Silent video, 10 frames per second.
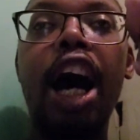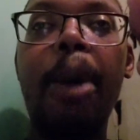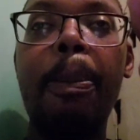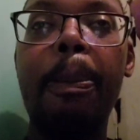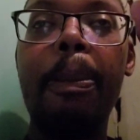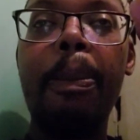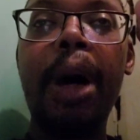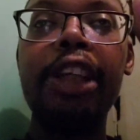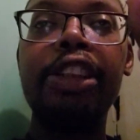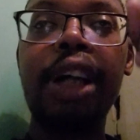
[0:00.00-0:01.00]
a
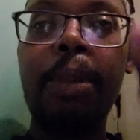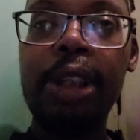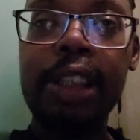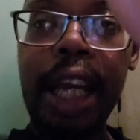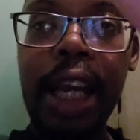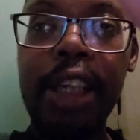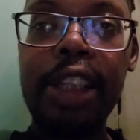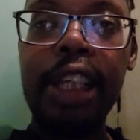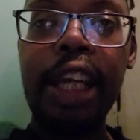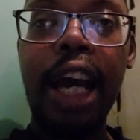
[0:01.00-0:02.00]
double deck,
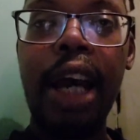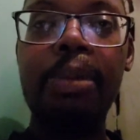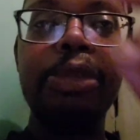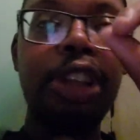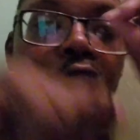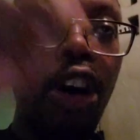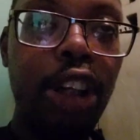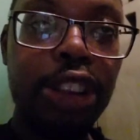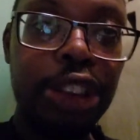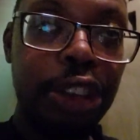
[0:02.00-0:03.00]
the
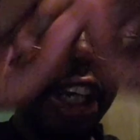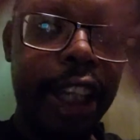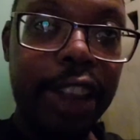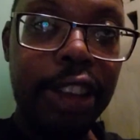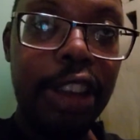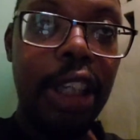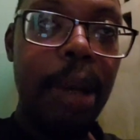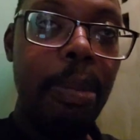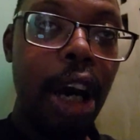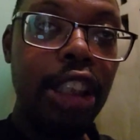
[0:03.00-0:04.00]
long train
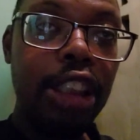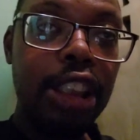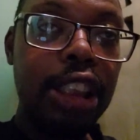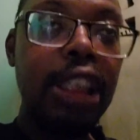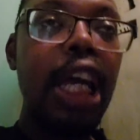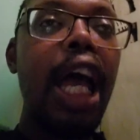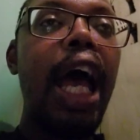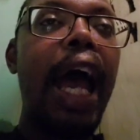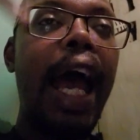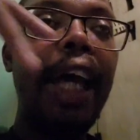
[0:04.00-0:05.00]
bus
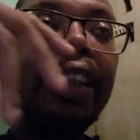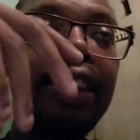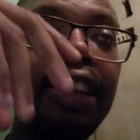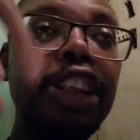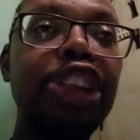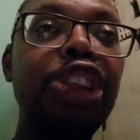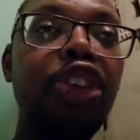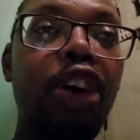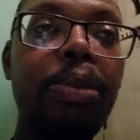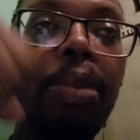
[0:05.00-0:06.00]
and the
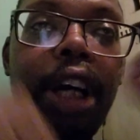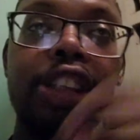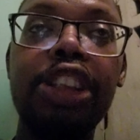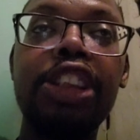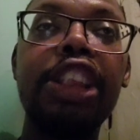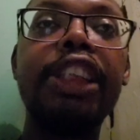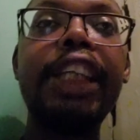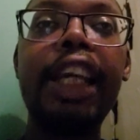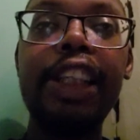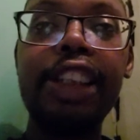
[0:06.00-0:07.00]
short bus to
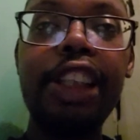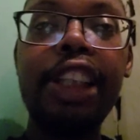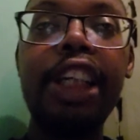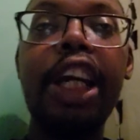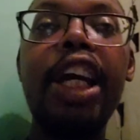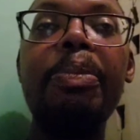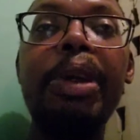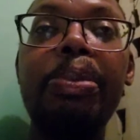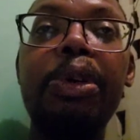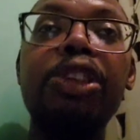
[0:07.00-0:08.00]
take the
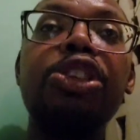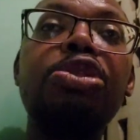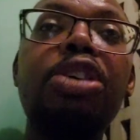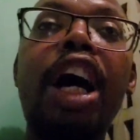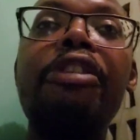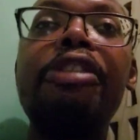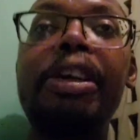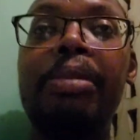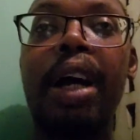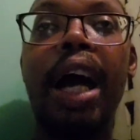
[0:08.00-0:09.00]
people to
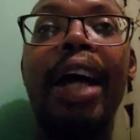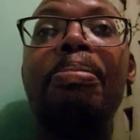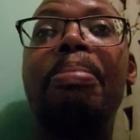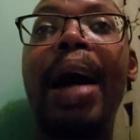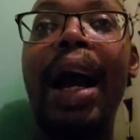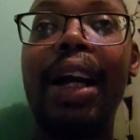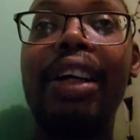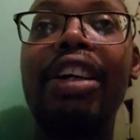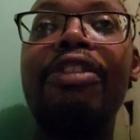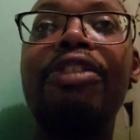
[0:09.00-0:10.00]
Arima and
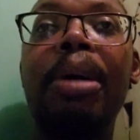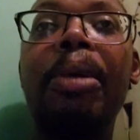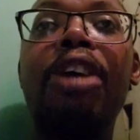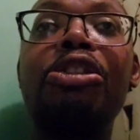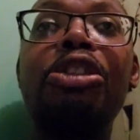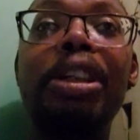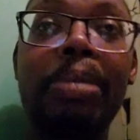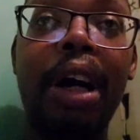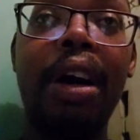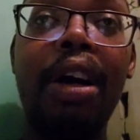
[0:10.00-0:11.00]
back from
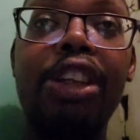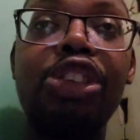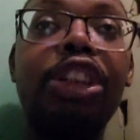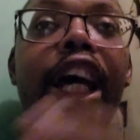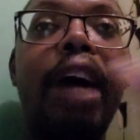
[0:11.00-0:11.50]
Arima. So